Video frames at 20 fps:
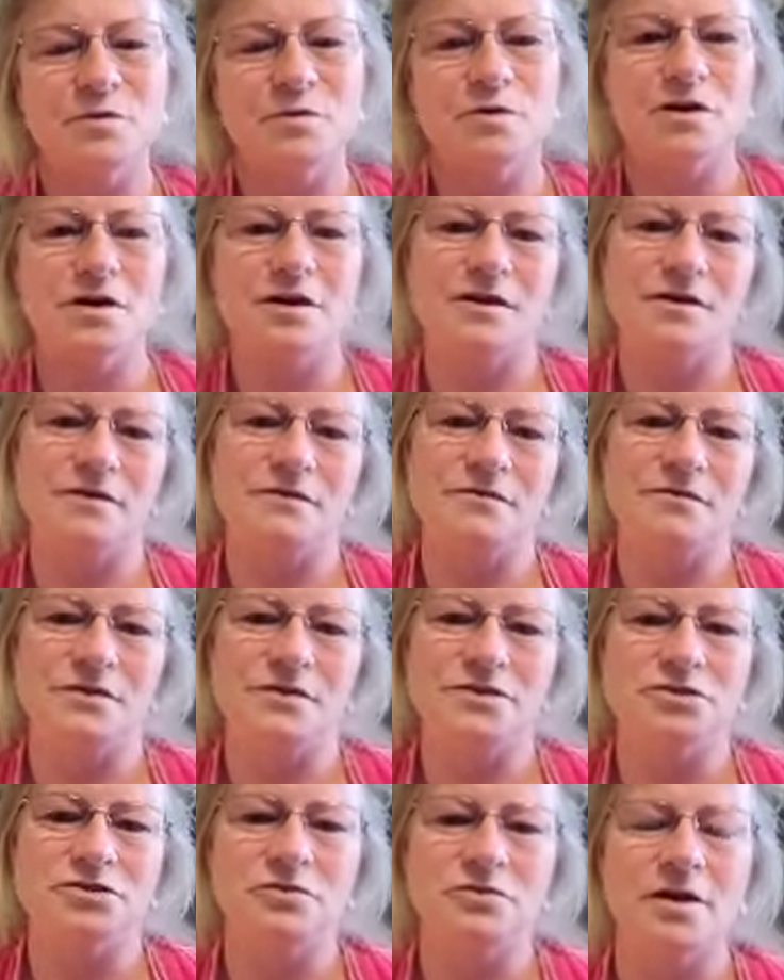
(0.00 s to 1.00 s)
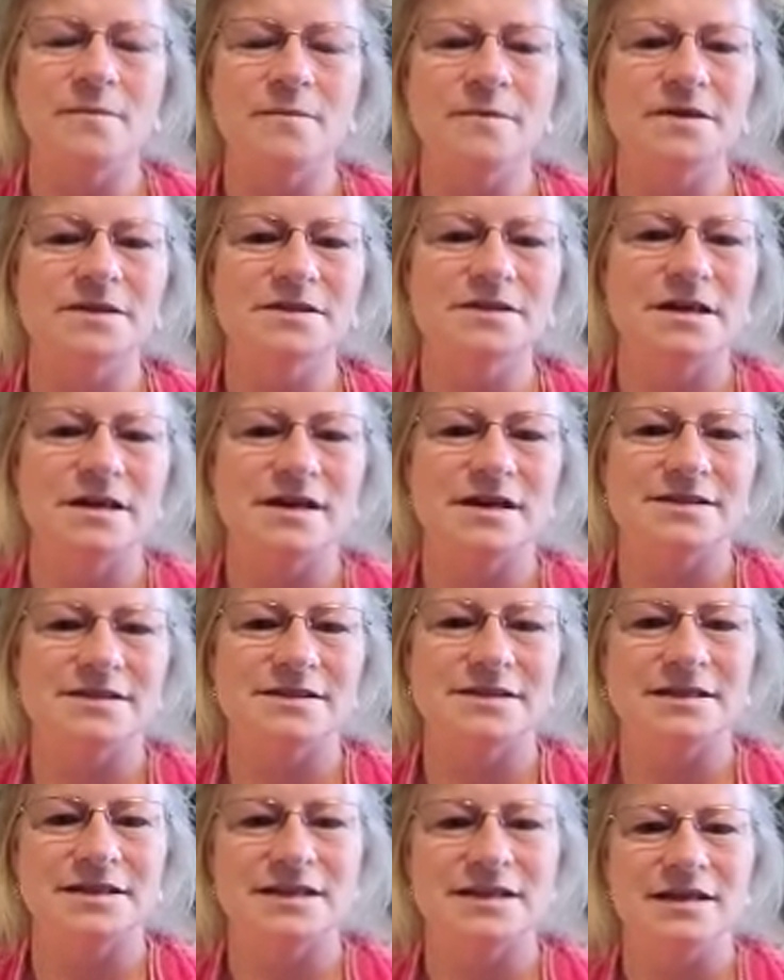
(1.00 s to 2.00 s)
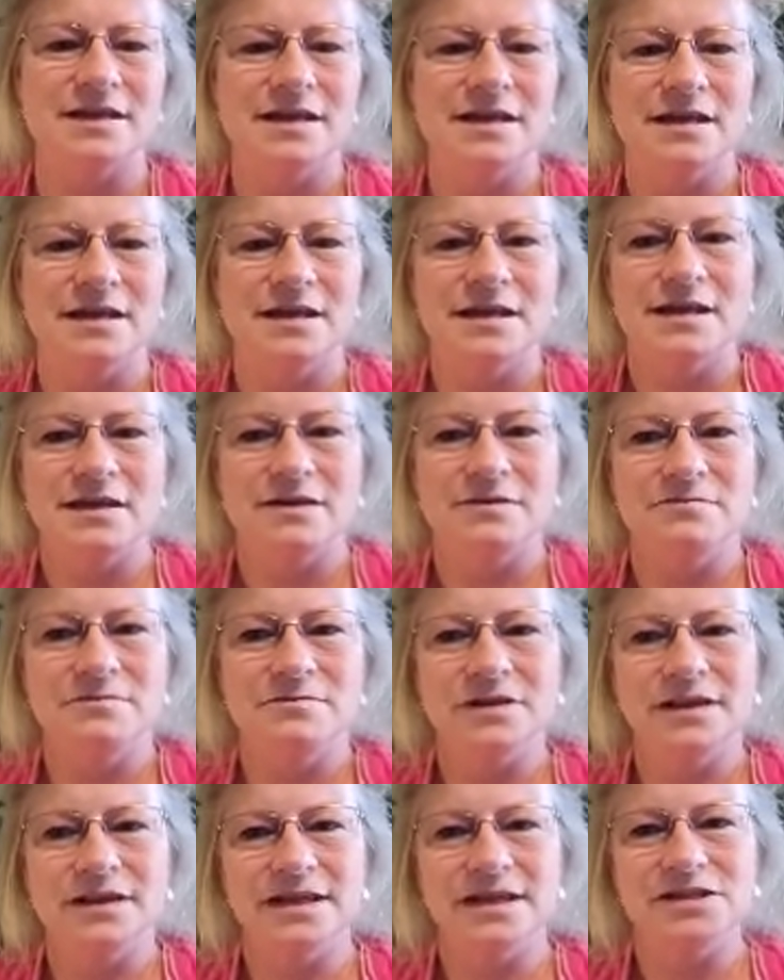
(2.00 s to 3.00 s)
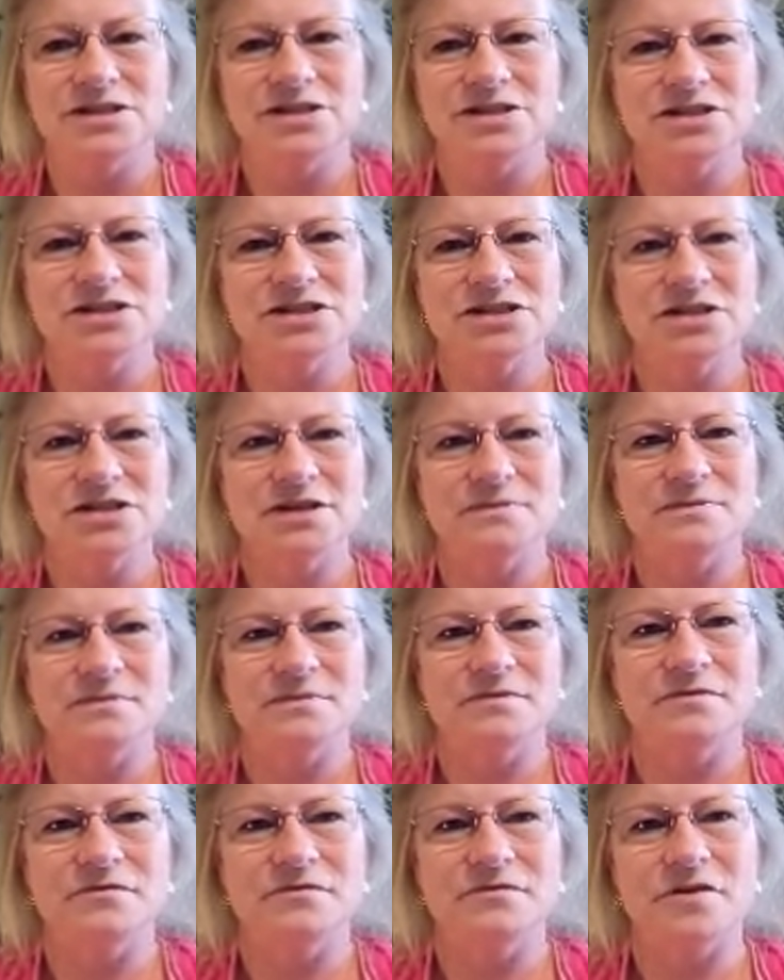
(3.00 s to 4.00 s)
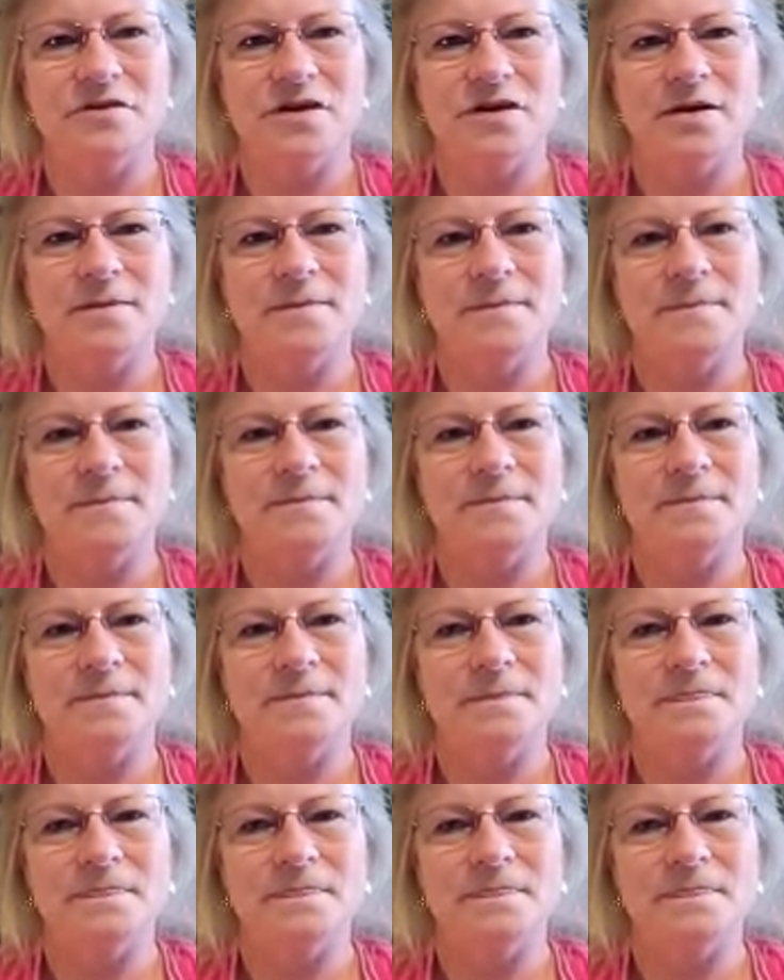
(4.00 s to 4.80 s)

more of the traumatizing relationship from